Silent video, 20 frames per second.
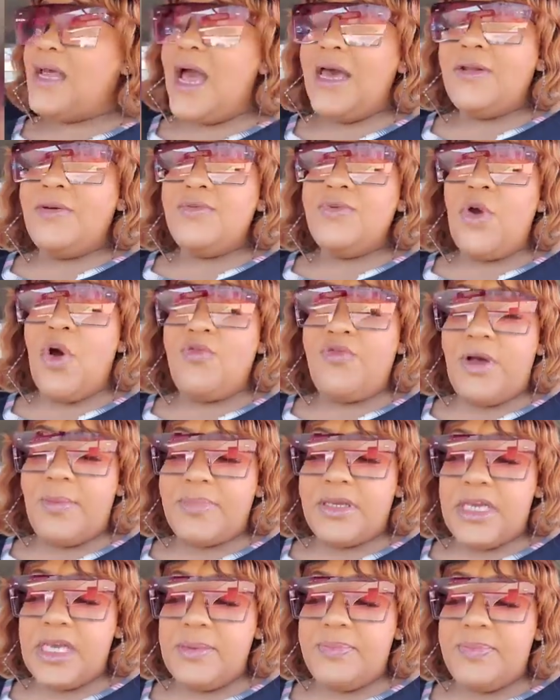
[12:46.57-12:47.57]
I don't know if
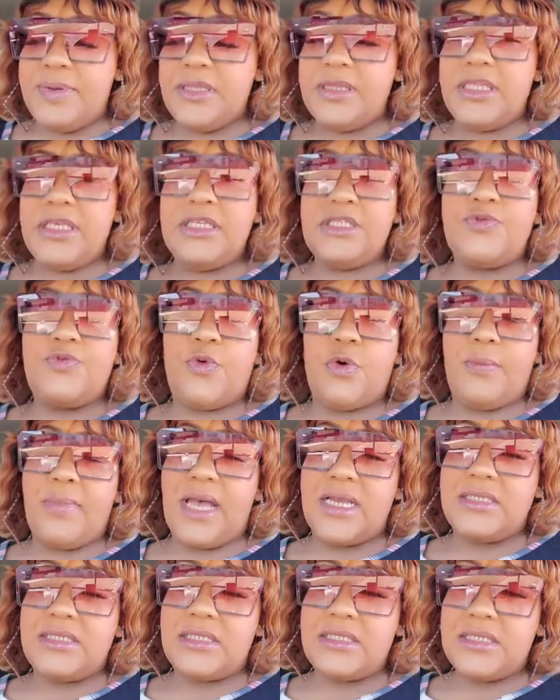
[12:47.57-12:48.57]
I'm keeping these for
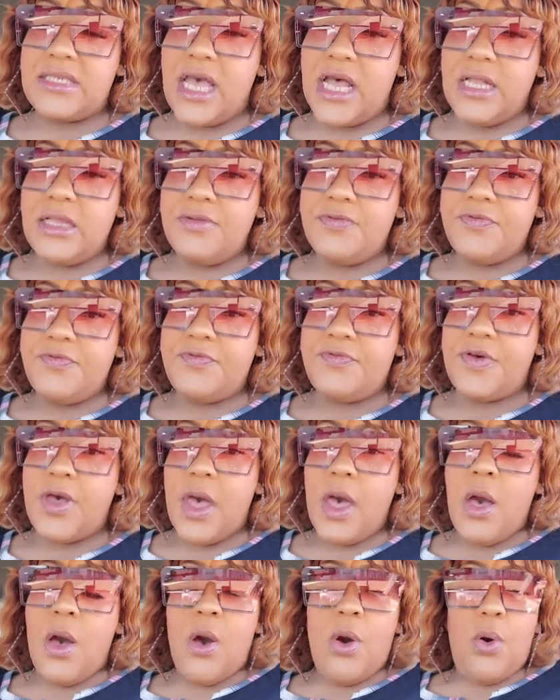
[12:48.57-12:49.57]
myself
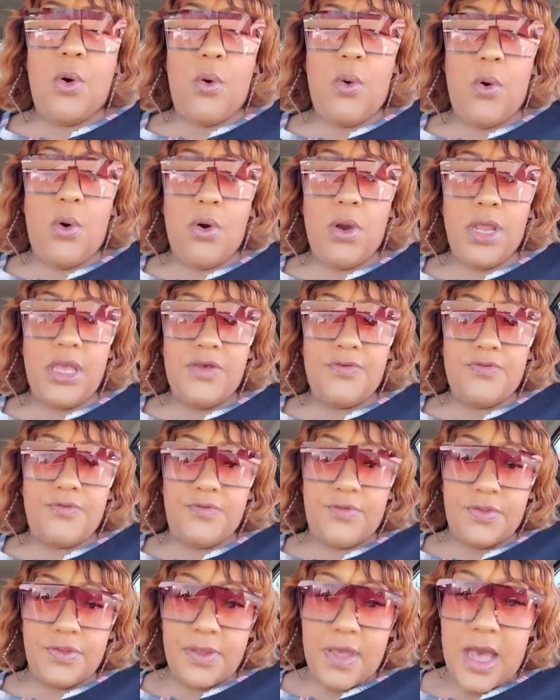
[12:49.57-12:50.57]
or if
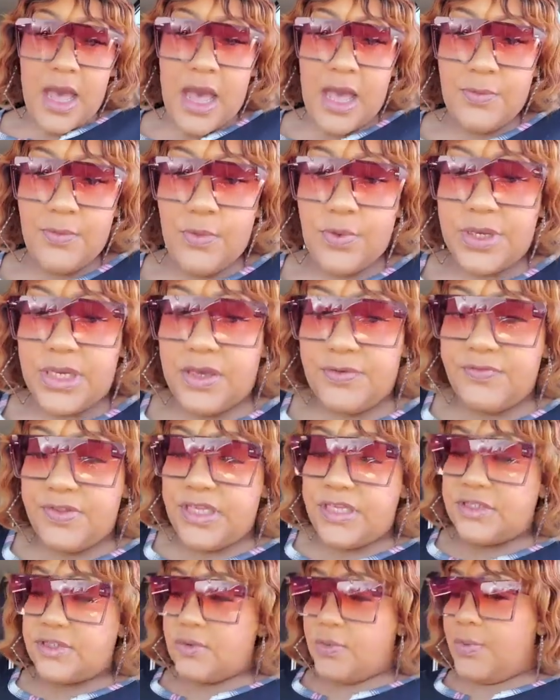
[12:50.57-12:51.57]
I will give
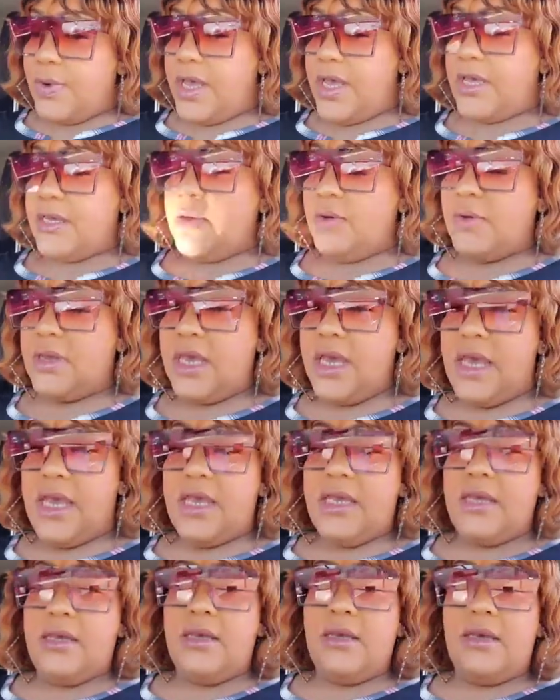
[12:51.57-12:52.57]
these away,
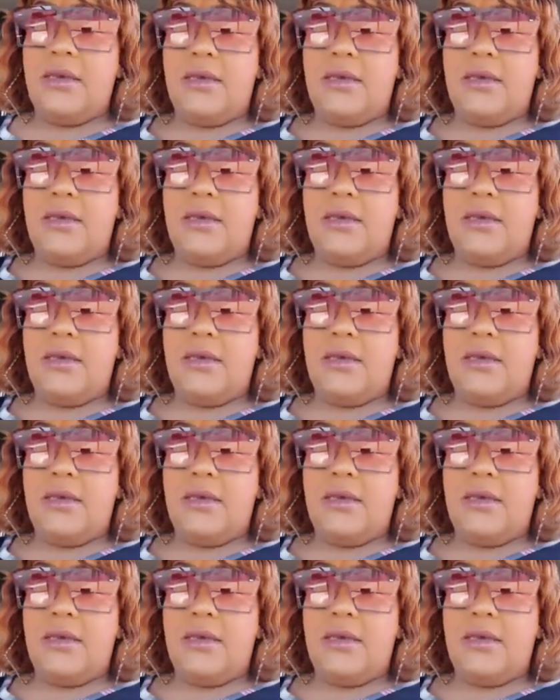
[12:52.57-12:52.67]
okay?